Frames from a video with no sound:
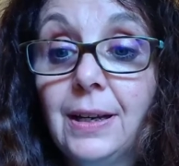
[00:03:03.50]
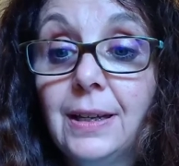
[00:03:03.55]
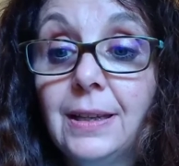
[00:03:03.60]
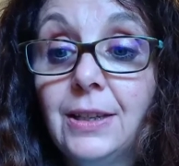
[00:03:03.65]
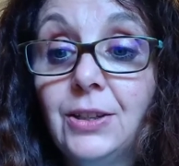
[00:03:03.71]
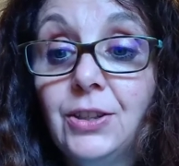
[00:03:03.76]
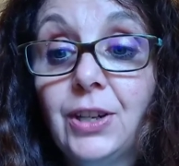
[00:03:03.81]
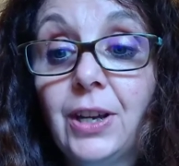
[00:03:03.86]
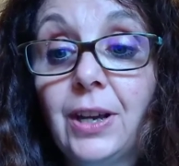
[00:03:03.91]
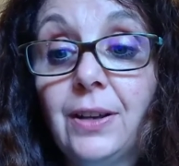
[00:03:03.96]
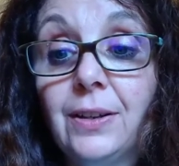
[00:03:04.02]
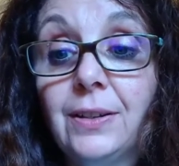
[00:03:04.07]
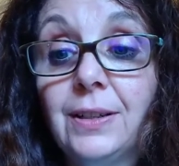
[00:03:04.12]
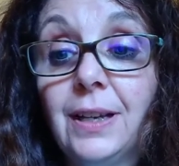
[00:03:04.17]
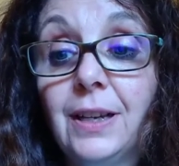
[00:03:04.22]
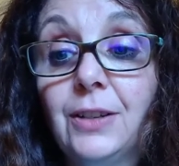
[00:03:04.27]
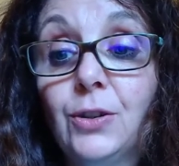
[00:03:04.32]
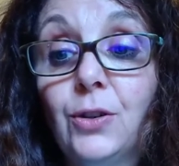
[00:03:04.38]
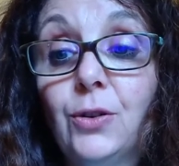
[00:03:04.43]
the child
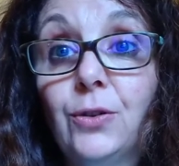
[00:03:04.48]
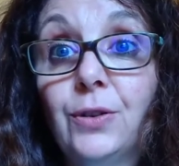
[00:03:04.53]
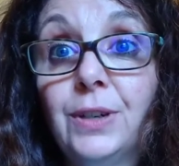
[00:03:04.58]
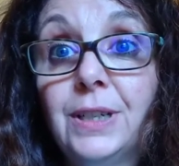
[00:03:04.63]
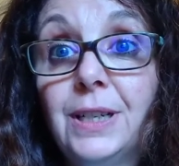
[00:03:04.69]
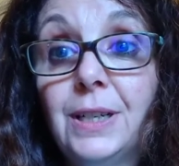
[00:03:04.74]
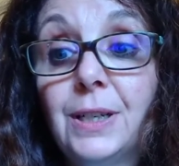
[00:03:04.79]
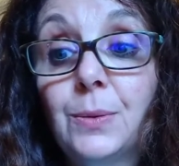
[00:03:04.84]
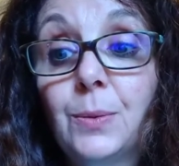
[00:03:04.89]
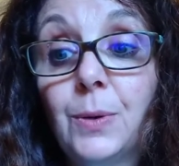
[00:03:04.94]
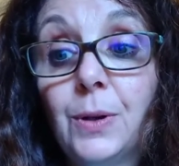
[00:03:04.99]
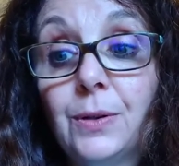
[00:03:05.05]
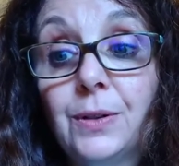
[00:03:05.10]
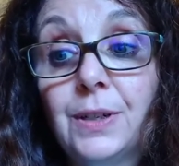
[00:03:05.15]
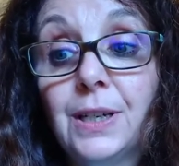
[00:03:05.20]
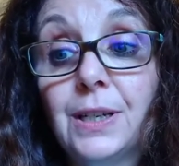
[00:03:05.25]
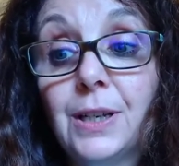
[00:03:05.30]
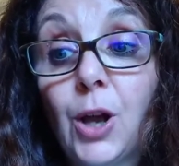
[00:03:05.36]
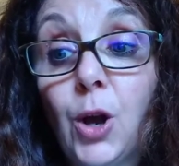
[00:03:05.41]
had already swallowed
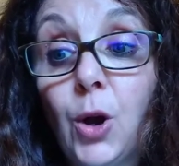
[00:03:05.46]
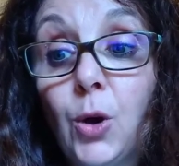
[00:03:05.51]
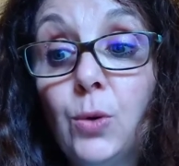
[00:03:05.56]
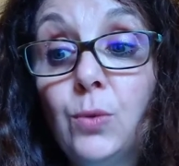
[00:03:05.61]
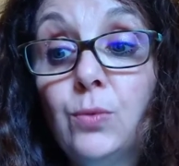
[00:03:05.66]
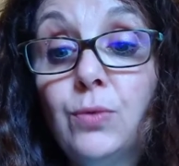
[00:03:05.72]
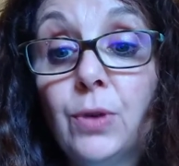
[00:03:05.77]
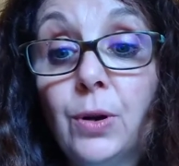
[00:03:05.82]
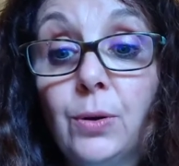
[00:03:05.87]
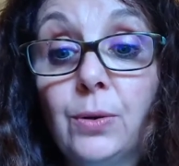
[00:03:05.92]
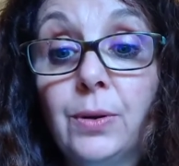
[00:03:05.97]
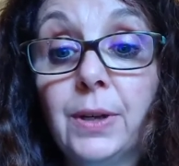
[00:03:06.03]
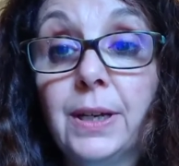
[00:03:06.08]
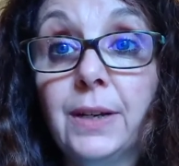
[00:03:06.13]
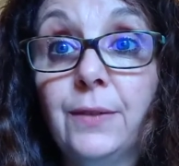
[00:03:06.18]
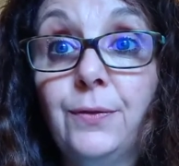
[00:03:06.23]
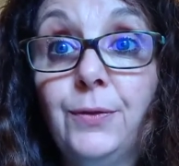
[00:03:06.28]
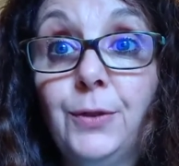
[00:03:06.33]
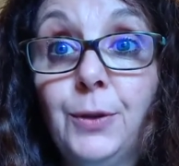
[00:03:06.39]
his whole roll in
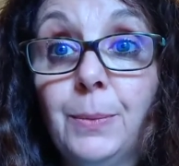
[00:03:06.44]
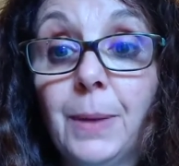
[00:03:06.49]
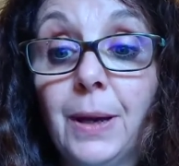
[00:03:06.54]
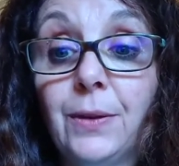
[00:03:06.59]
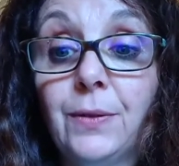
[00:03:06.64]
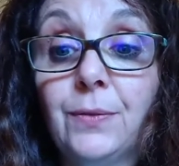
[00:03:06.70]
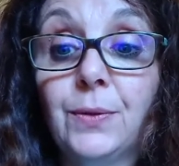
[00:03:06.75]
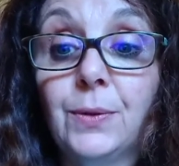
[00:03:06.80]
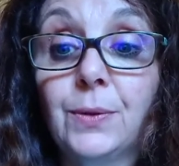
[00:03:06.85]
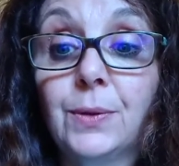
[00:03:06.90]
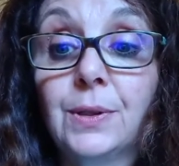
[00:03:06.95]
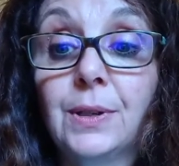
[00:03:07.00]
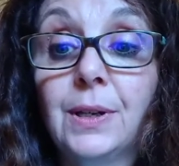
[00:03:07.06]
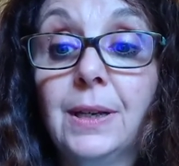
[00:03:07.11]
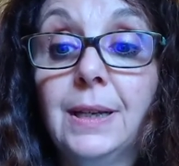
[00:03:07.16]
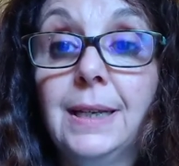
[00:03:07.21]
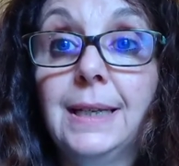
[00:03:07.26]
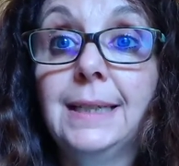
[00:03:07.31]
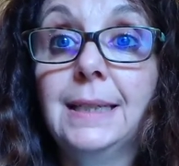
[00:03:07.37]
a few mouthfuls.
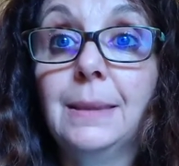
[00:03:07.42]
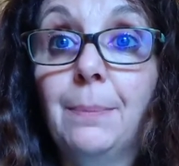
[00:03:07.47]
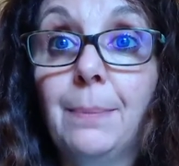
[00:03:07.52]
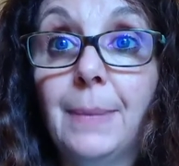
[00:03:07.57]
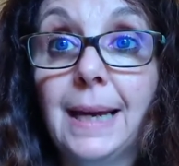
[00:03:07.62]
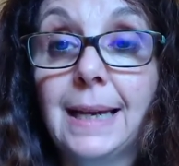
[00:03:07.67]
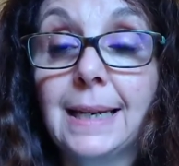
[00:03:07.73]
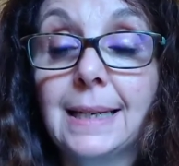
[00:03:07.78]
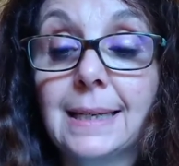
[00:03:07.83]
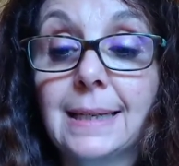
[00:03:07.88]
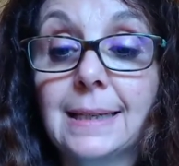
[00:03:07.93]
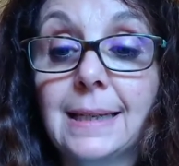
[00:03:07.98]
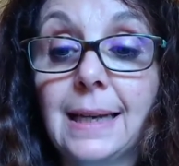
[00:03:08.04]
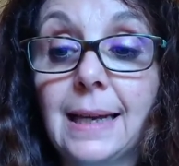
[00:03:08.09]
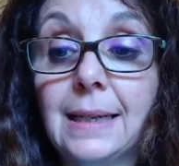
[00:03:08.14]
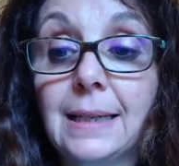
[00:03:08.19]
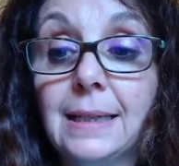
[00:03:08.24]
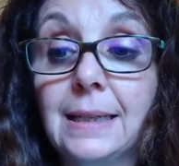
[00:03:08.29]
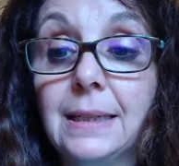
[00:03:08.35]
He demands a
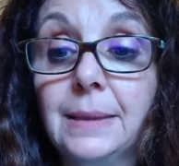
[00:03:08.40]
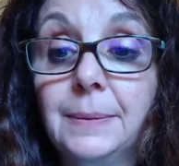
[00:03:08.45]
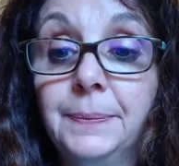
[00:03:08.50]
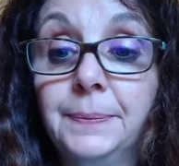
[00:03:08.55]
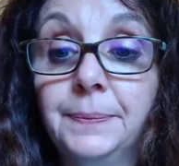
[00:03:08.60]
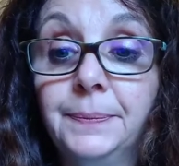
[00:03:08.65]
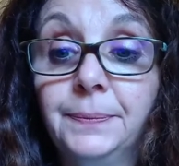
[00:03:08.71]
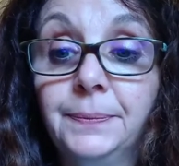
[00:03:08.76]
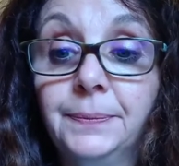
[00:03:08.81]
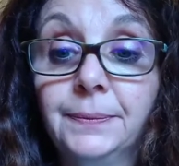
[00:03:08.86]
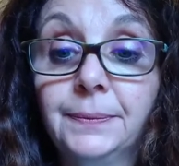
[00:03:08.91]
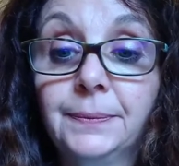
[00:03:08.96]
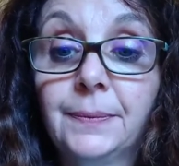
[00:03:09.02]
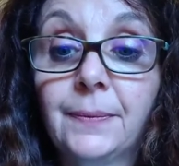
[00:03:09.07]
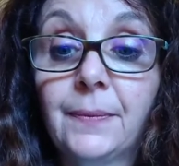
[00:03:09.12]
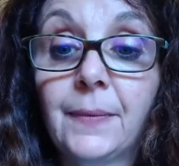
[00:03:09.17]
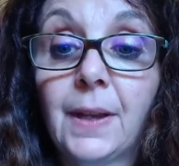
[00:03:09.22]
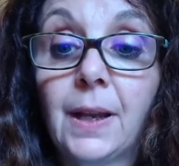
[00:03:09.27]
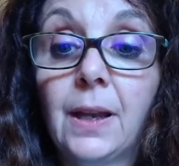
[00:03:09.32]
second.
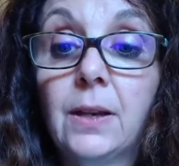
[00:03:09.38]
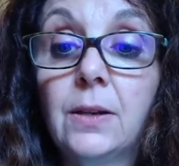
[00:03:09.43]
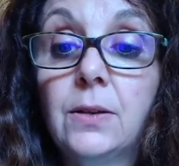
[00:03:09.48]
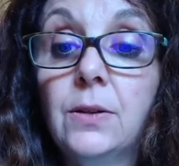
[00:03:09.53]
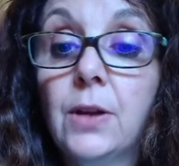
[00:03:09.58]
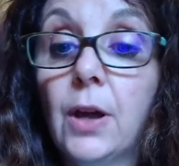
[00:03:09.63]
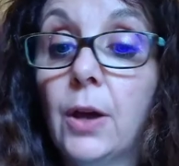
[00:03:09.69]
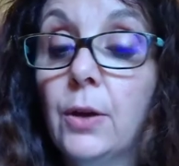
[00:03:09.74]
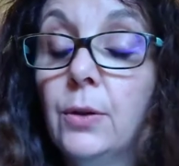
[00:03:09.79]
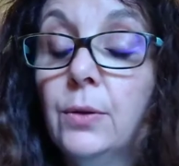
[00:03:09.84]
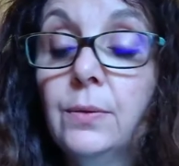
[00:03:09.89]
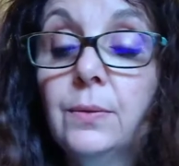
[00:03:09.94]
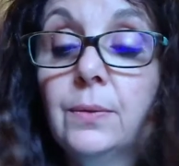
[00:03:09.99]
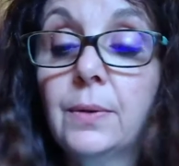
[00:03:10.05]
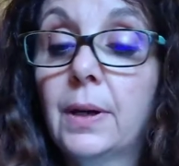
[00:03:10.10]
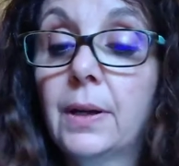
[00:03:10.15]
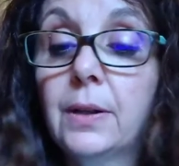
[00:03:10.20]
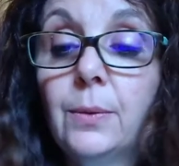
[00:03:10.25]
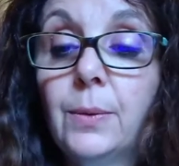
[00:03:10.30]
No,
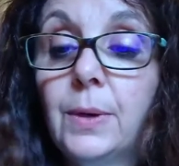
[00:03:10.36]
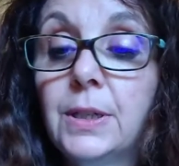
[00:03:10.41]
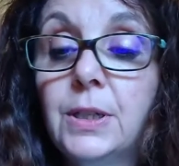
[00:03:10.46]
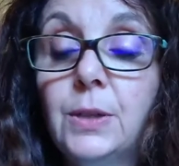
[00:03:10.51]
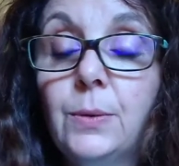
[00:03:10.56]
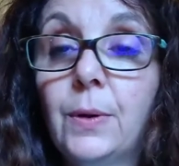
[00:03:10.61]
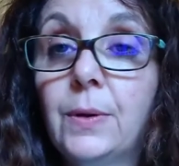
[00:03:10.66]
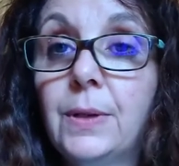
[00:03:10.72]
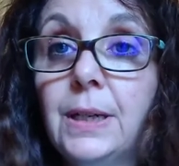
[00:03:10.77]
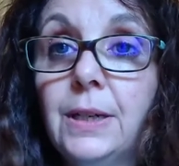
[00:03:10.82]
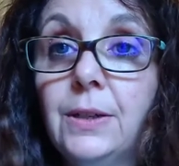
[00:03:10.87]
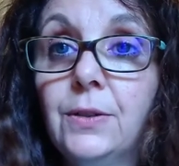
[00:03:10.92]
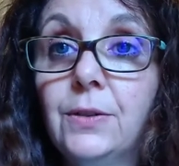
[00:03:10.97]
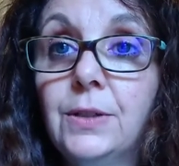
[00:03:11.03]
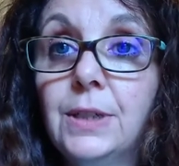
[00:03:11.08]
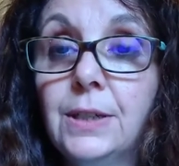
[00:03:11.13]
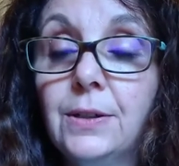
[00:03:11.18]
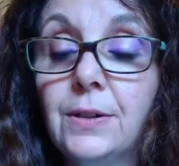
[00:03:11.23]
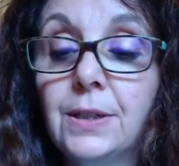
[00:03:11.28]
otherwise you won't eat your
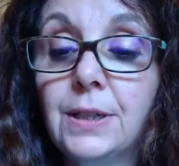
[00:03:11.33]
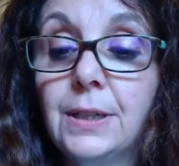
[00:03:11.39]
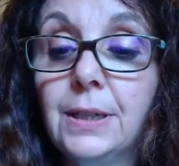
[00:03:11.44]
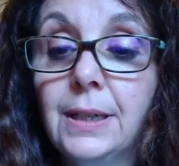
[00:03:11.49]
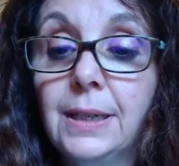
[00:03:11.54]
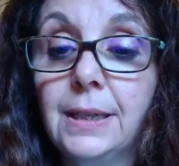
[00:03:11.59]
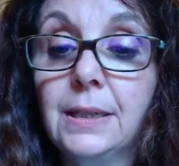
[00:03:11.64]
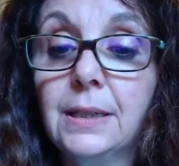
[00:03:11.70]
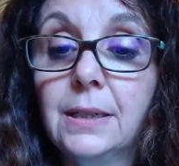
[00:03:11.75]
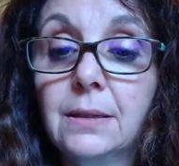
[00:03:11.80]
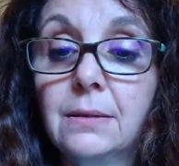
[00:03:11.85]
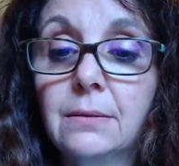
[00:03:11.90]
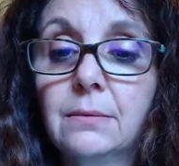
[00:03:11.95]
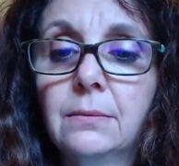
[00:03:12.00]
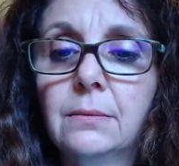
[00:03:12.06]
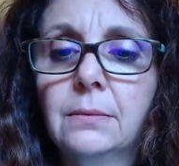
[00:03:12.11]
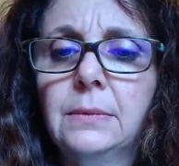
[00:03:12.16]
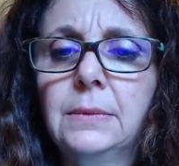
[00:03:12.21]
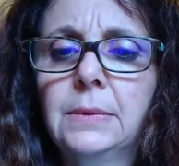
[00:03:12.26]
dinner tonight.
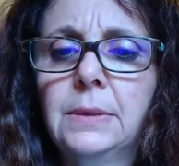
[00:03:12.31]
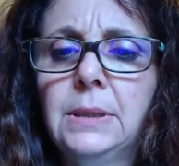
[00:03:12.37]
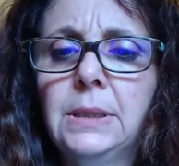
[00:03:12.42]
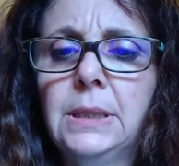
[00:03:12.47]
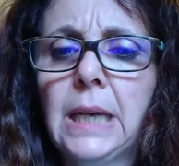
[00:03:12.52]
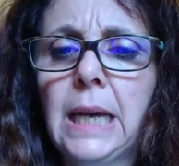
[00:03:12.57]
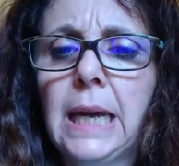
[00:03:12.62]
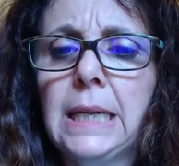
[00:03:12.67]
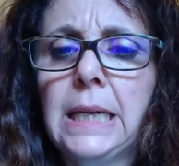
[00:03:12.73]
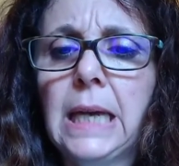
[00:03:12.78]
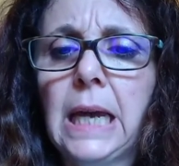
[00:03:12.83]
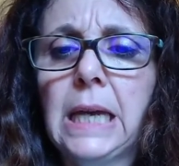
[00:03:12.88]
Yeah,